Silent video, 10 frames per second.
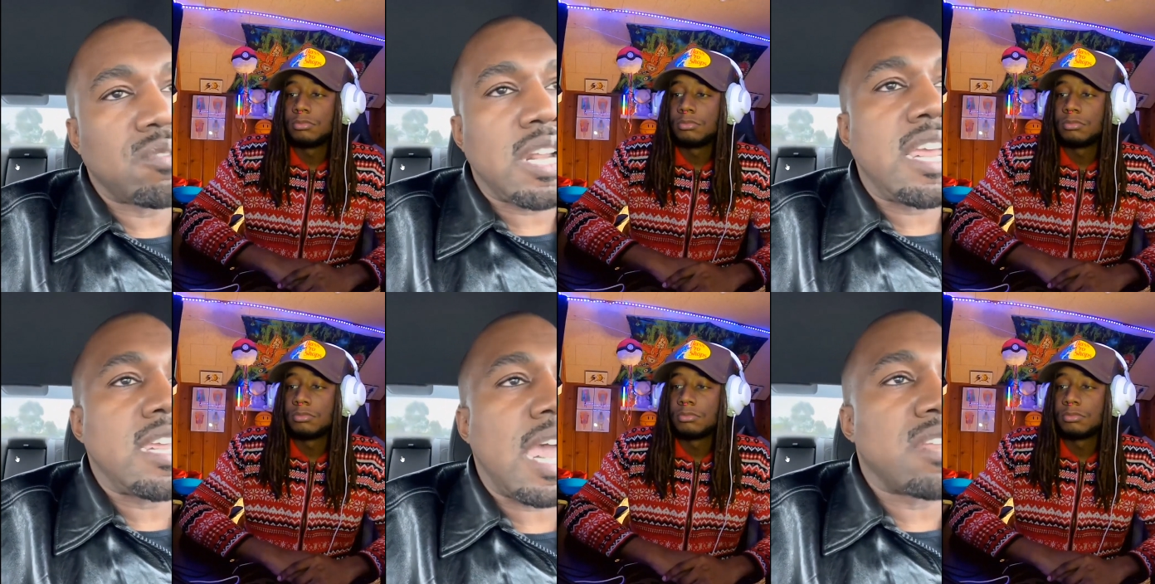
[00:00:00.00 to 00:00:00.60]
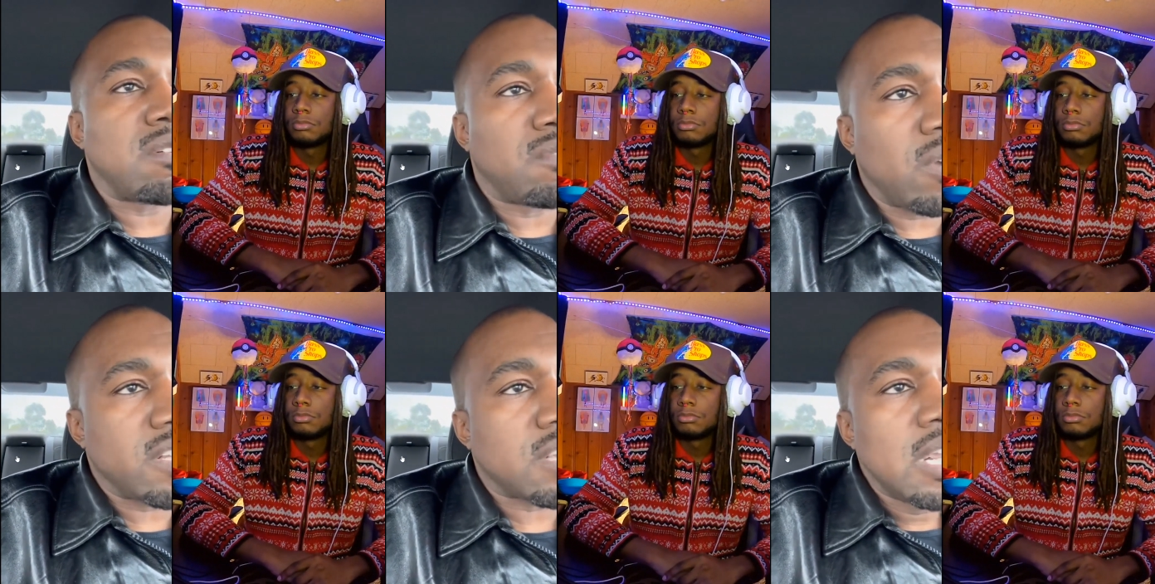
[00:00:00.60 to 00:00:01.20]
Speaker 1: where they ain't got no
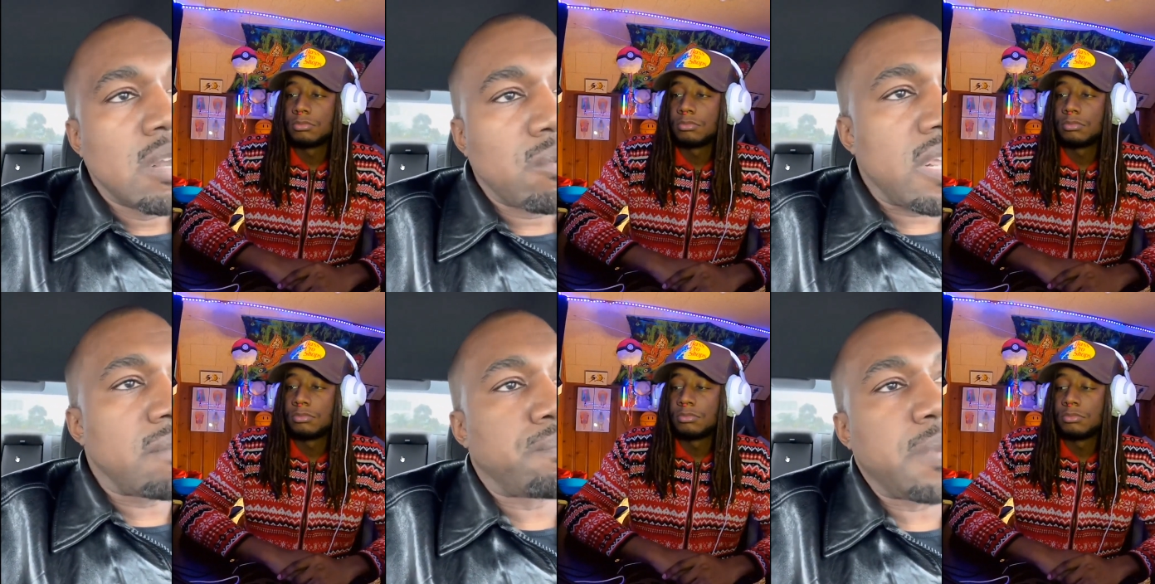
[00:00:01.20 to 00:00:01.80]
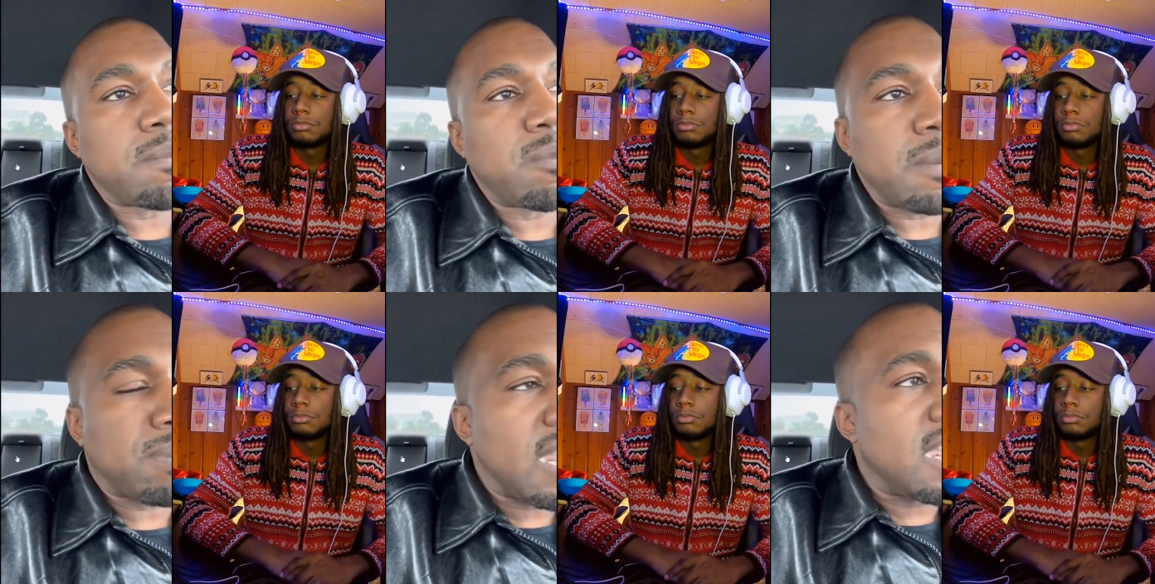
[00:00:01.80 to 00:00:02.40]
voice. When people
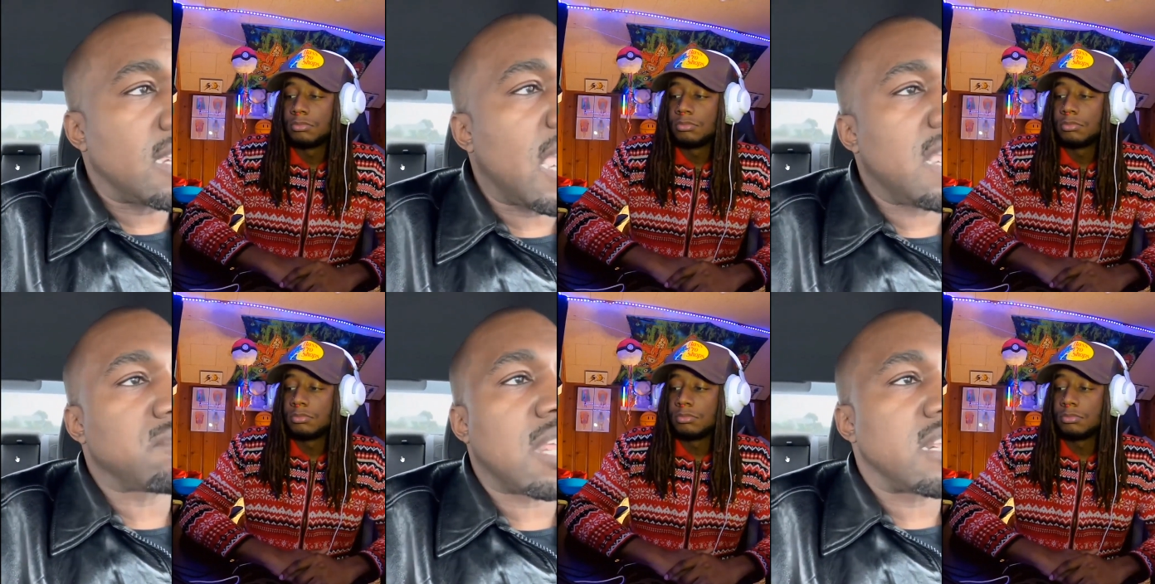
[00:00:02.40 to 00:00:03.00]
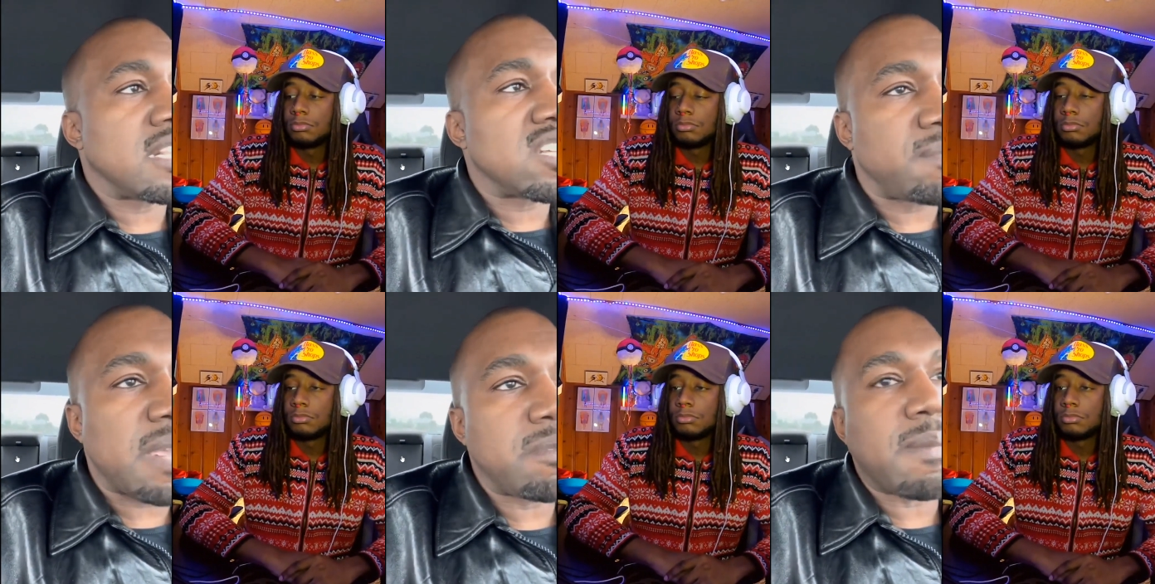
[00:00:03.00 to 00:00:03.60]
be playing games like
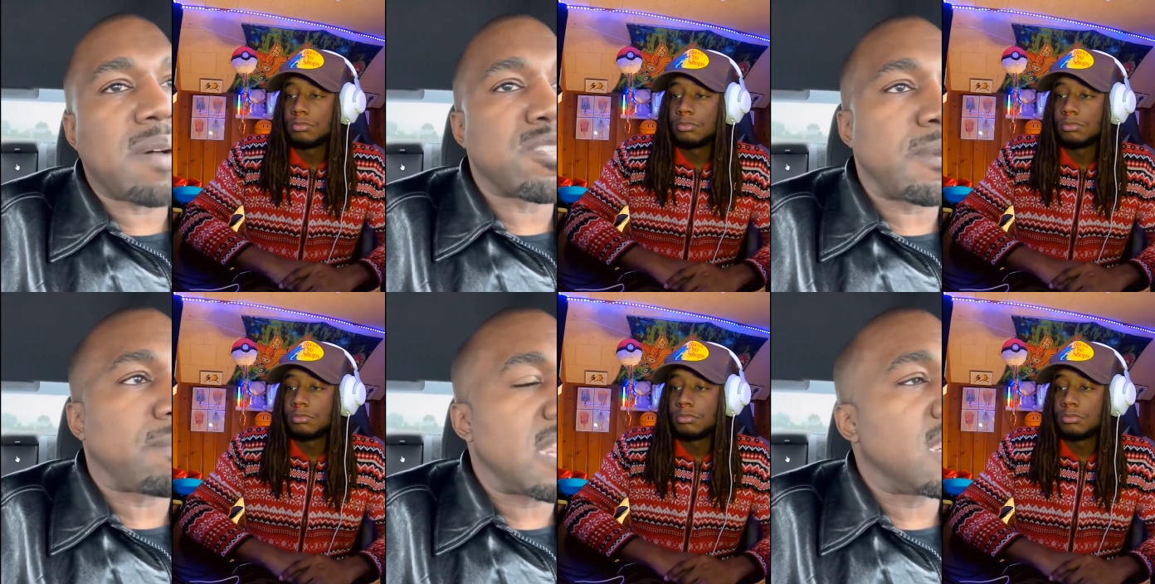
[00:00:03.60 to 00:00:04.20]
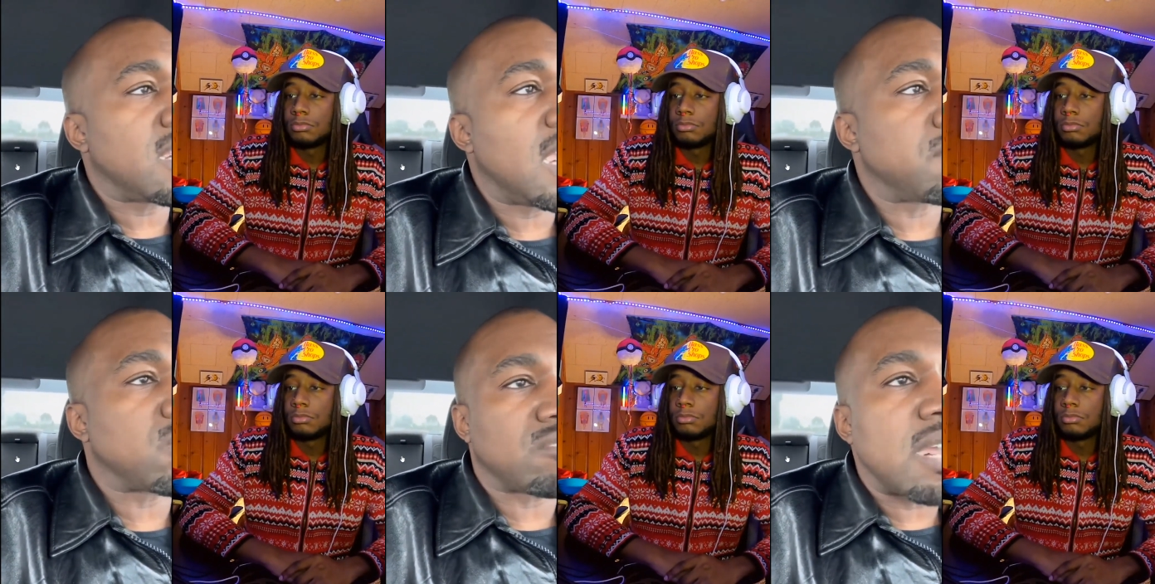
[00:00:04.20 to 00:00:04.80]
this, baby mamas be playing
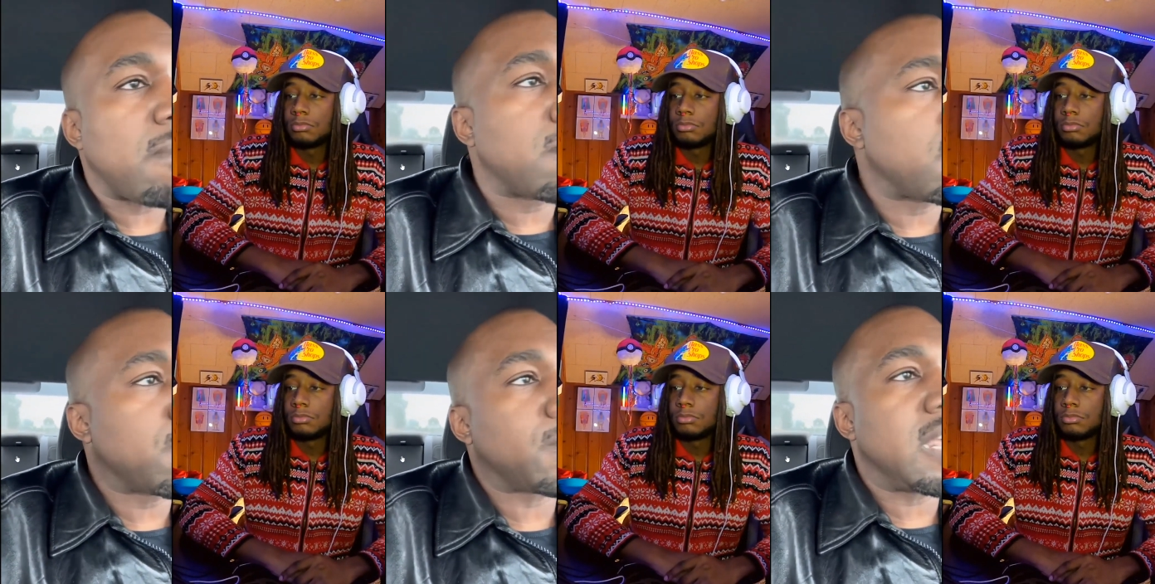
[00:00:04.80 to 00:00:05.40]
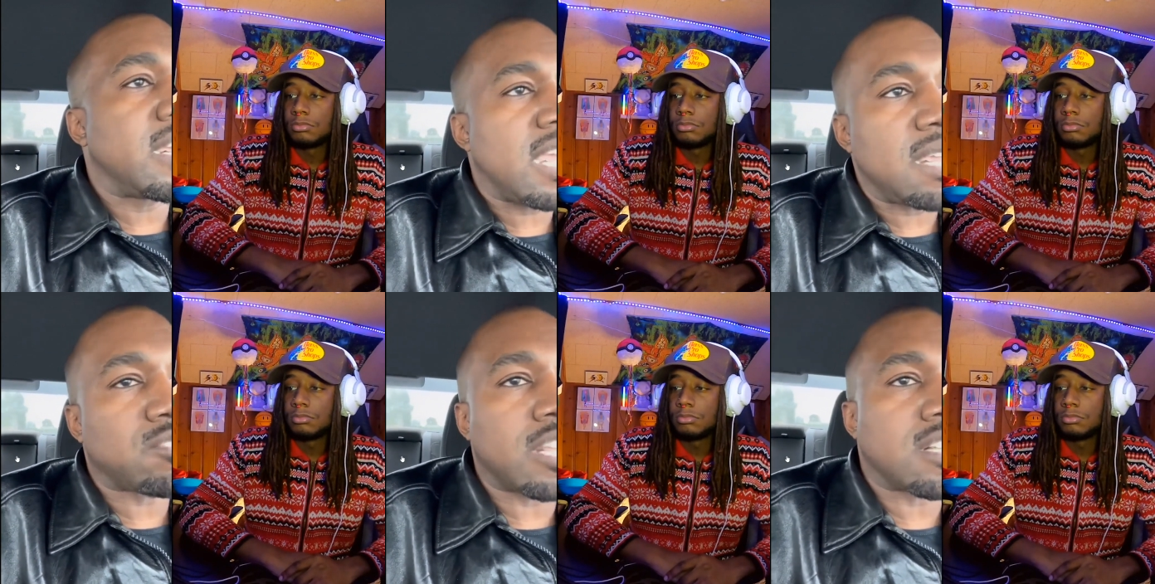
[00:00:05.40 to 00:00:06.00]
games, the grandmama be playing
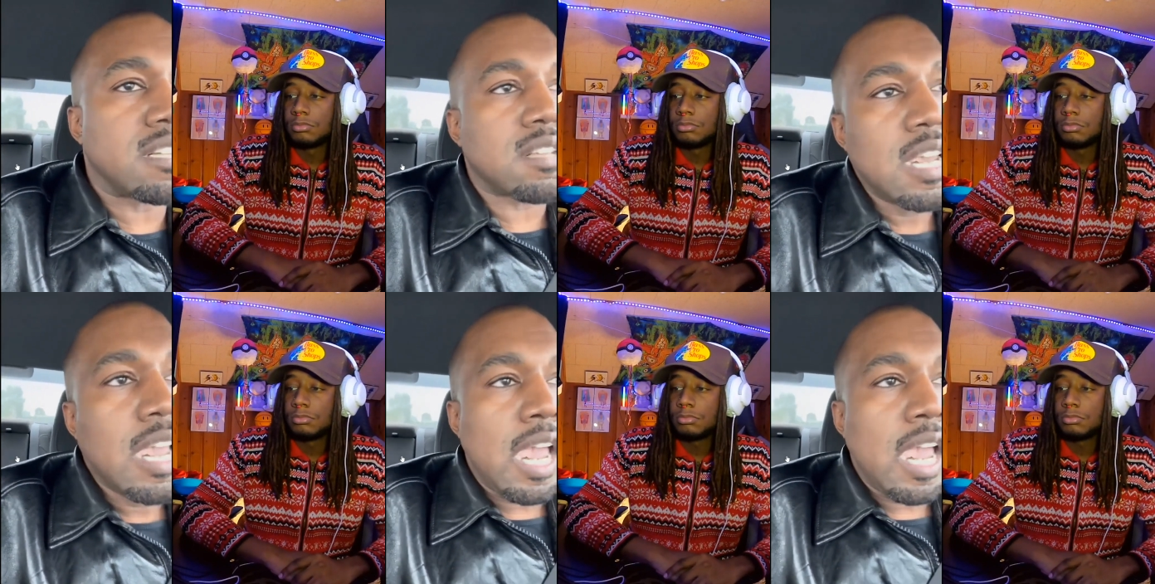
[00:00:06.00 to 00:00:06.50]
games like this,